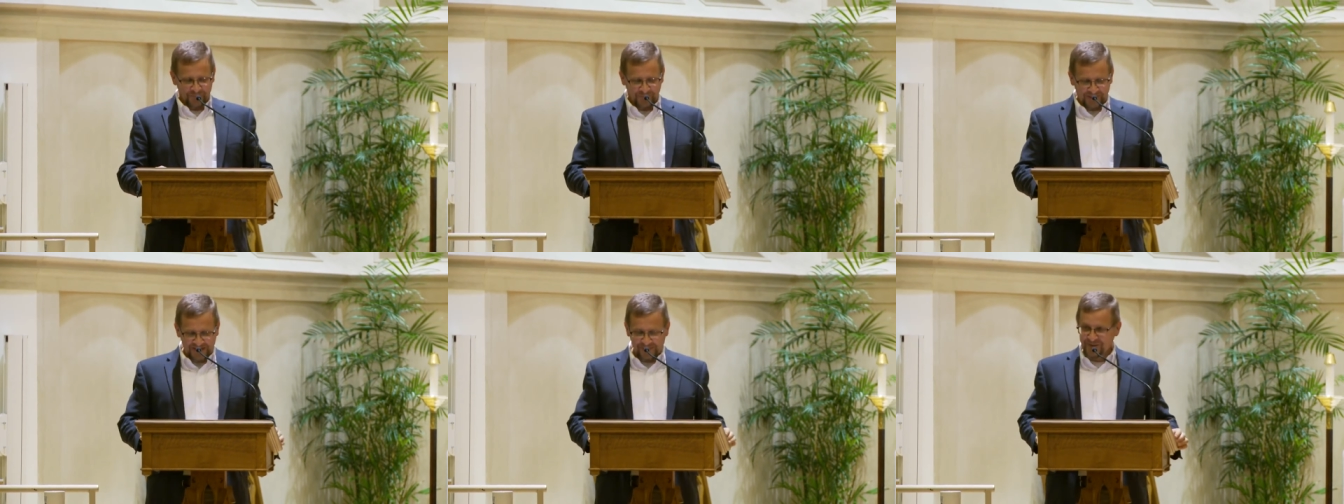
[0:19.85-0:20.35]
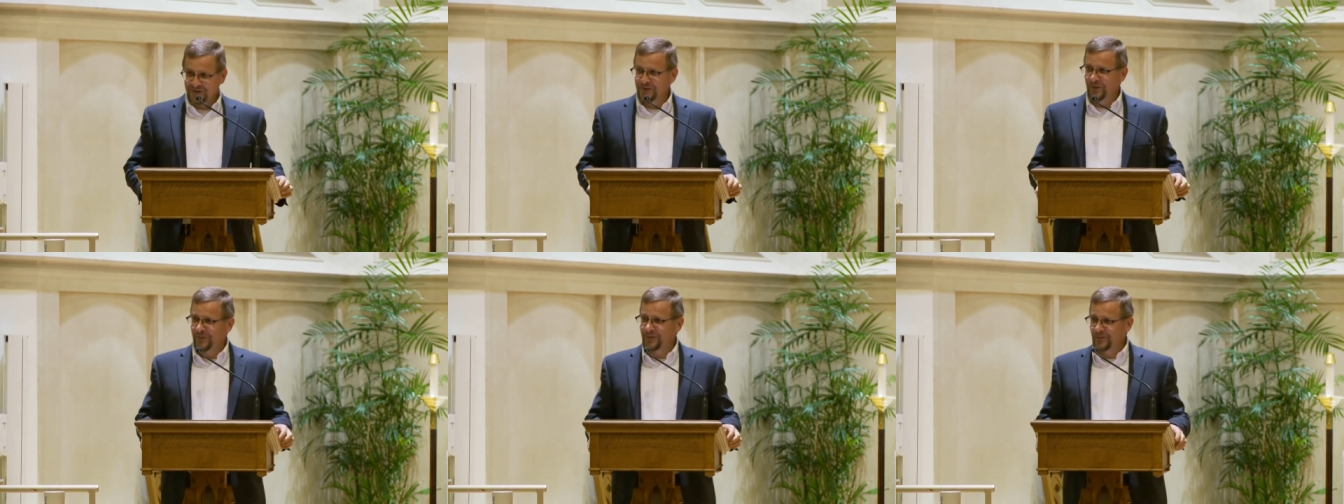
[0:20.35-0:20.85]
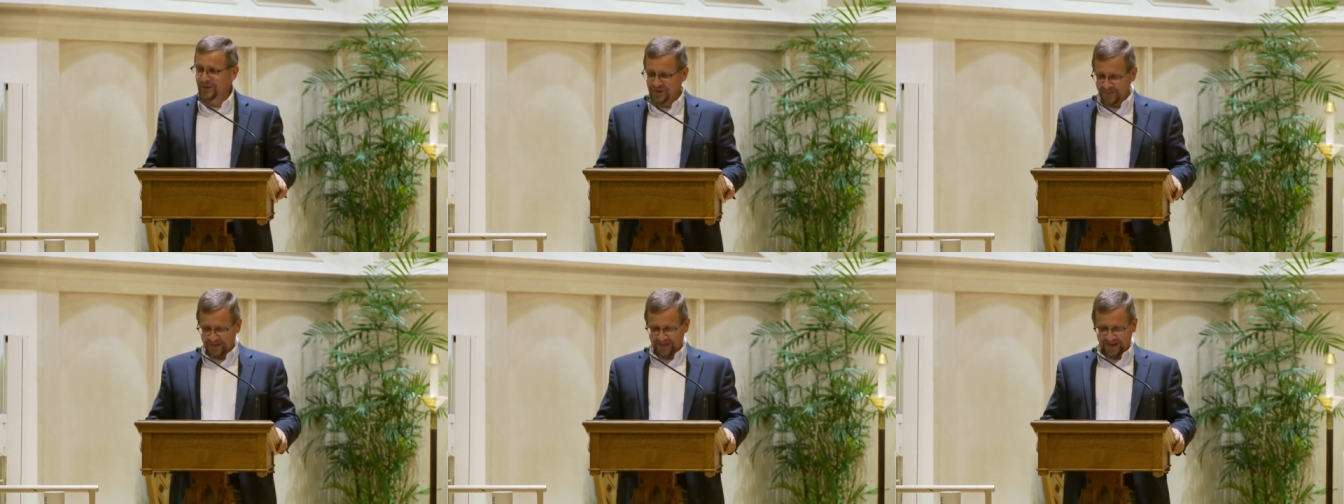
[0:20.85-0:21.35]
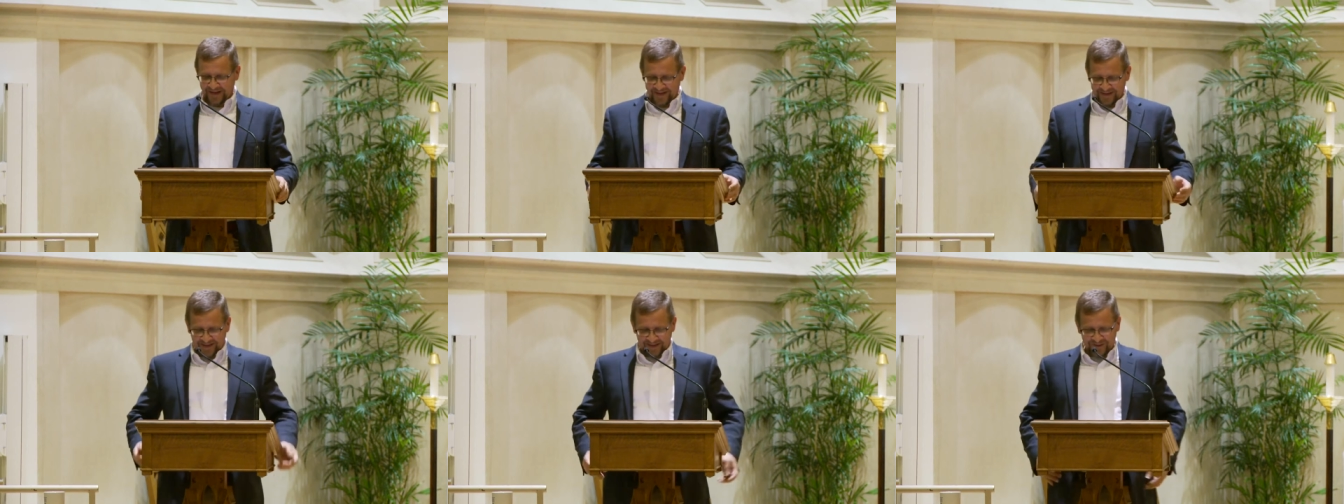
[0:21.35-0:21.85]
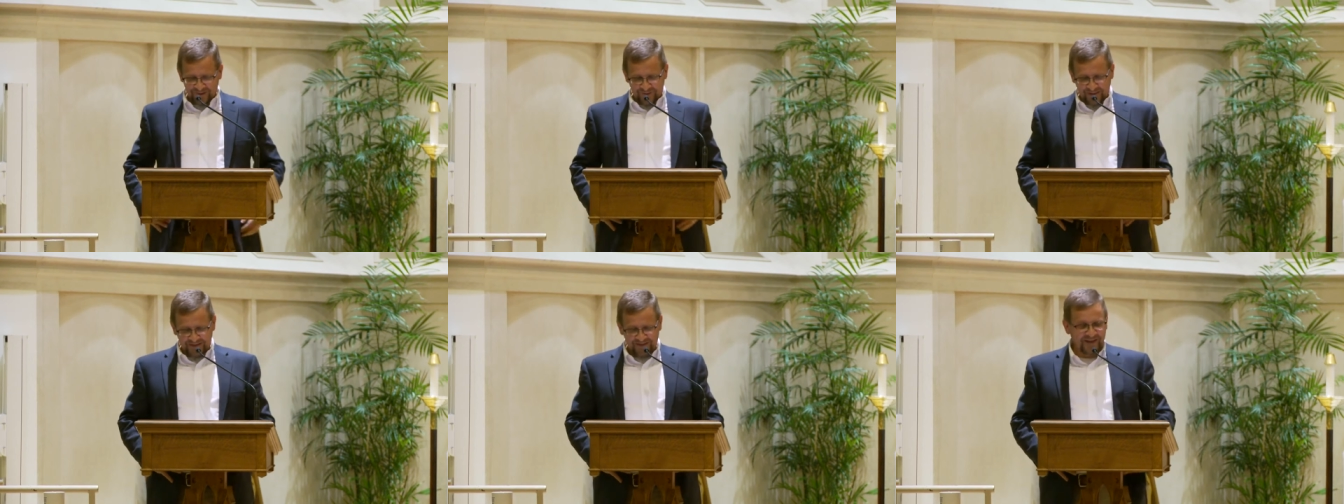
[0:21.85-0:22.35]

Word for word: My name is Norman Wirzba, and I direct